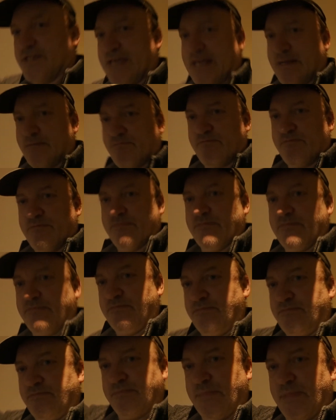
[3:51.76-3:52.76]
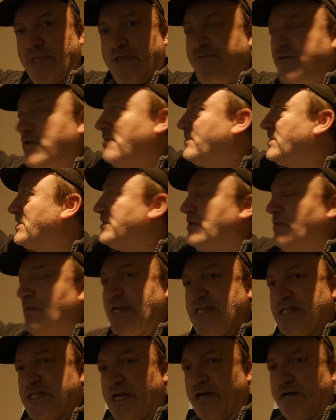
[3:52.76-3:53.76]
that if you're putting a
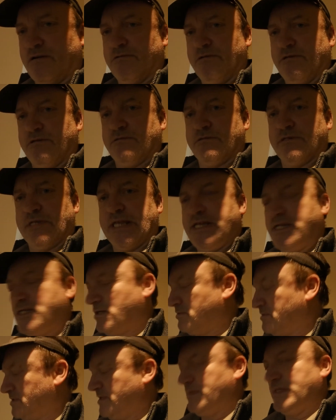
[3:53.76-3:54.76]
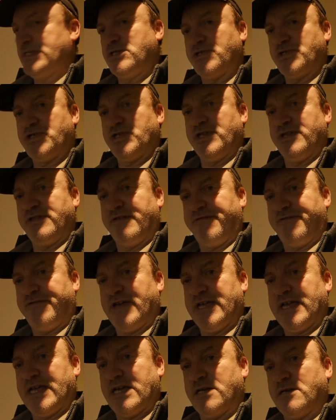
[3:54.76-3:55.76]
wet towel, then it's going to be touching the
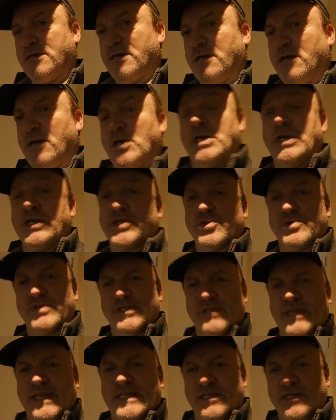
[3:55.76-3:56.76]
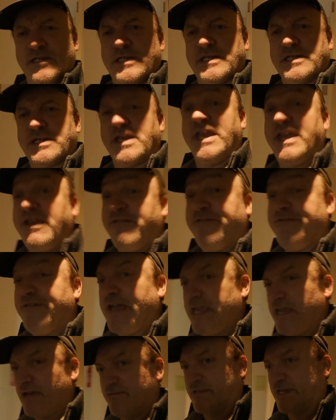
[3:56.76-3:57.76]
fire. So isn't it a
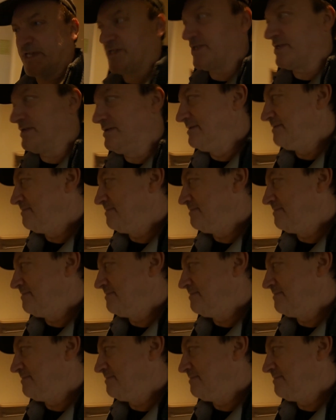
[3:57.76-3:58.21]
fire risk?